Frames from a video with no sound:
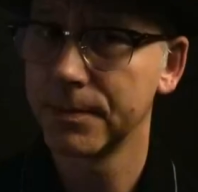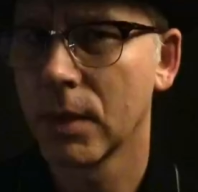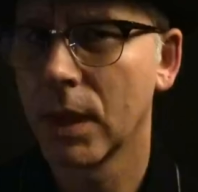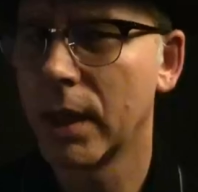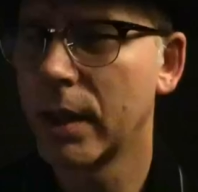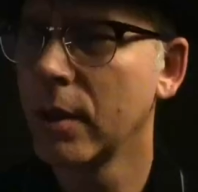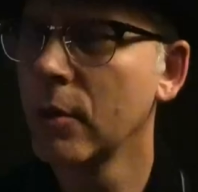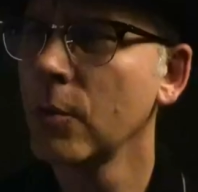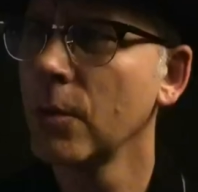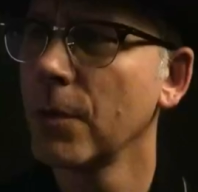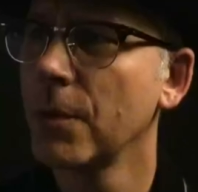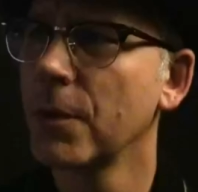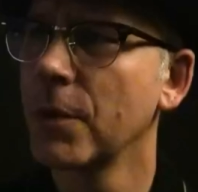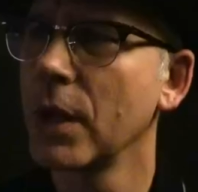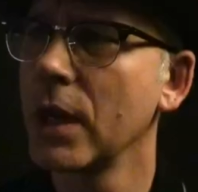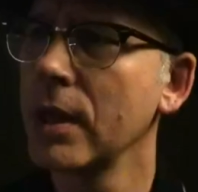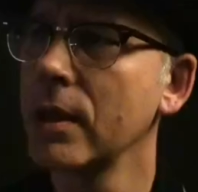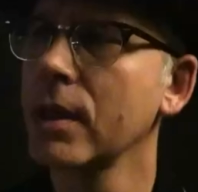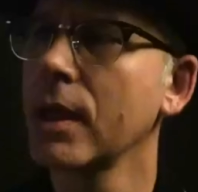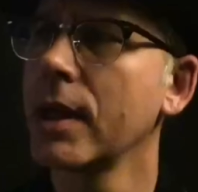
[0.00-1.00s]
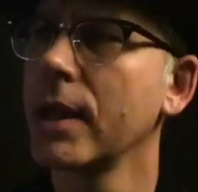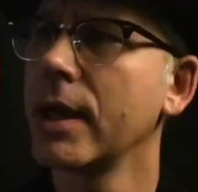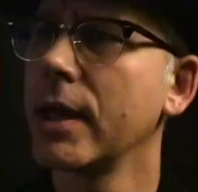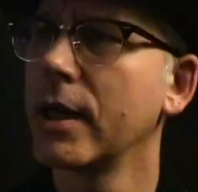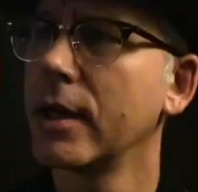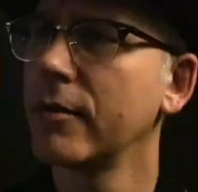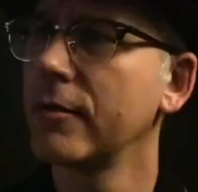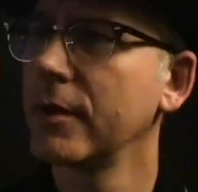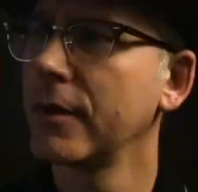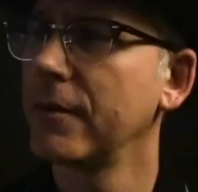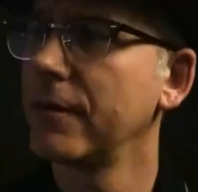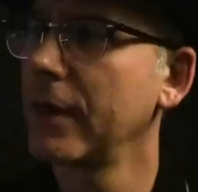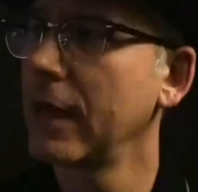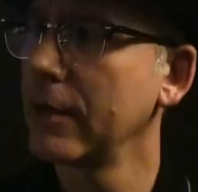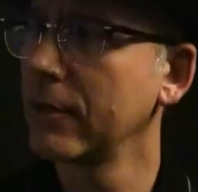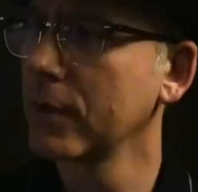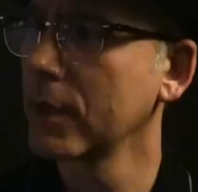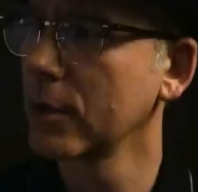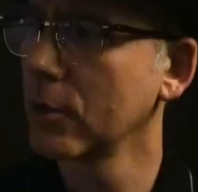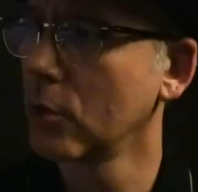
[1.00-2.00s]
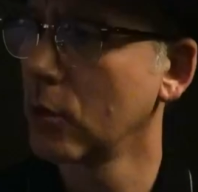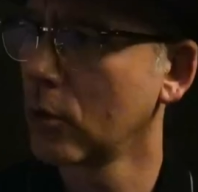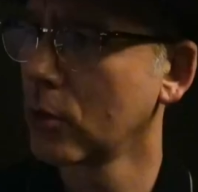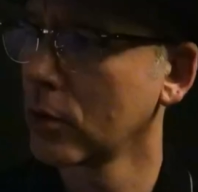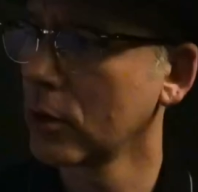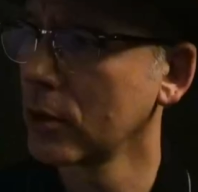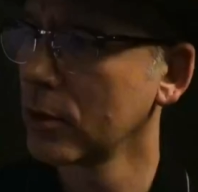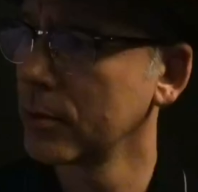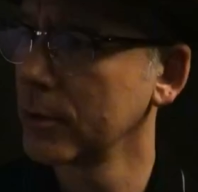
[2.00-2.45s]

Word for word: I don't think I have a favorite horror